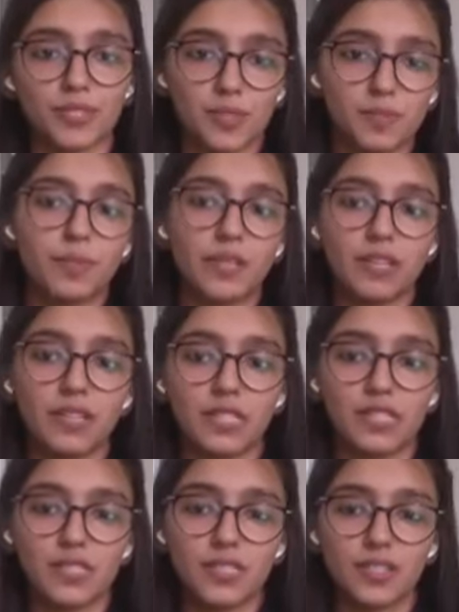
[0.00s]
So it's
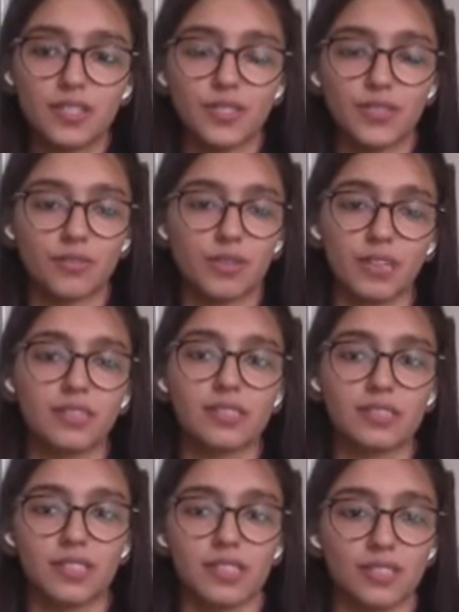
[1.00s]
pre-greased, so
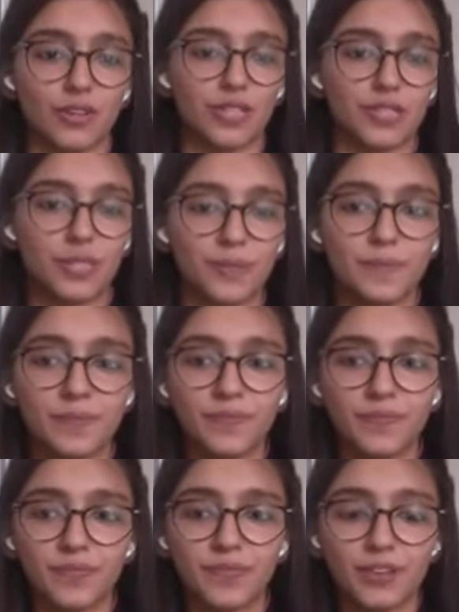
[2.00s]
nothing sticks on it.
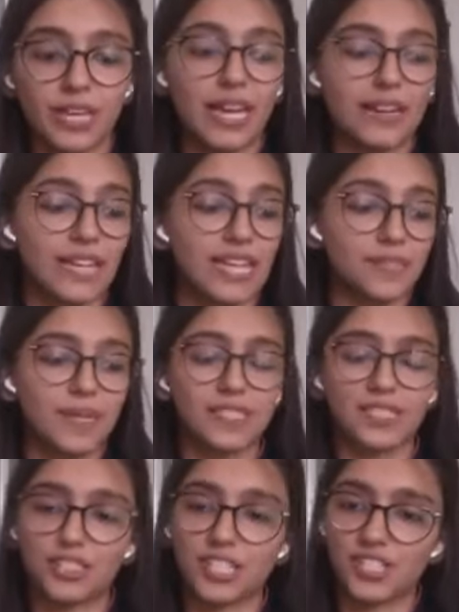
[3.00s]
Okay, and that's why
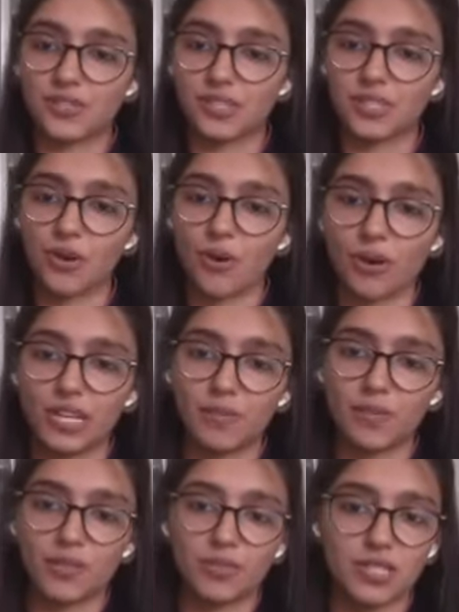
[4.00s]
I suggest using
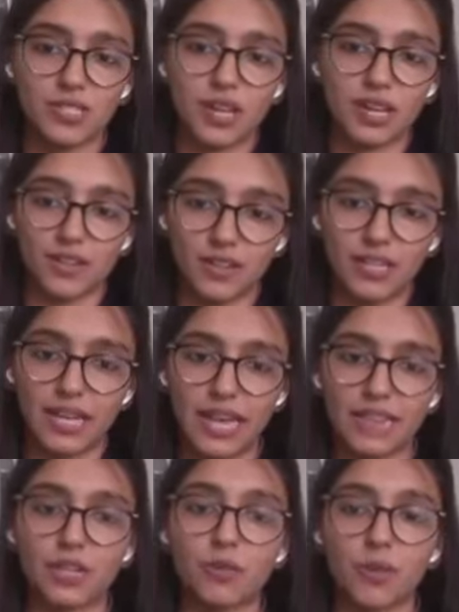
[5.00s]
Audi, because I really
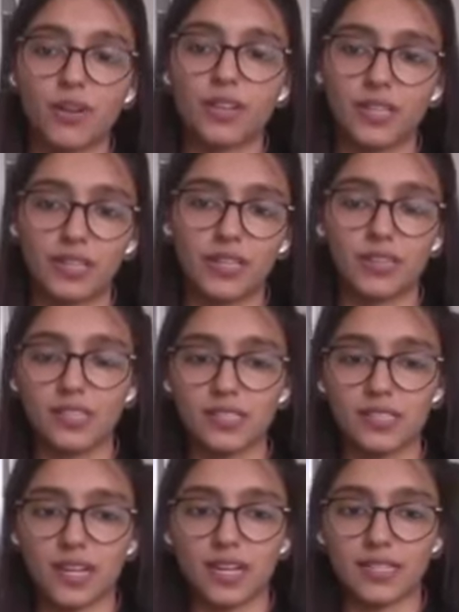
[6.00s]
like the quality that
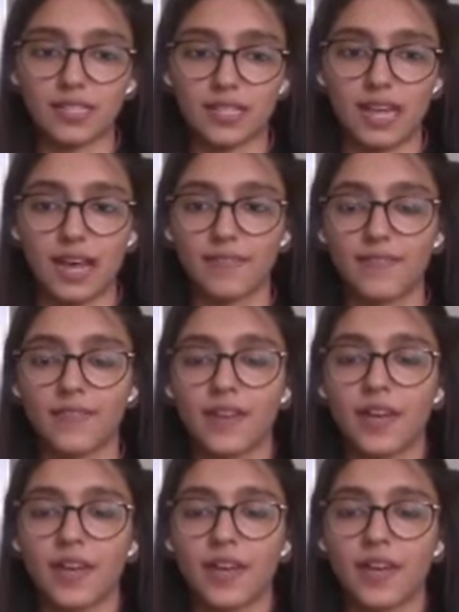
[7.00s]
these guys have.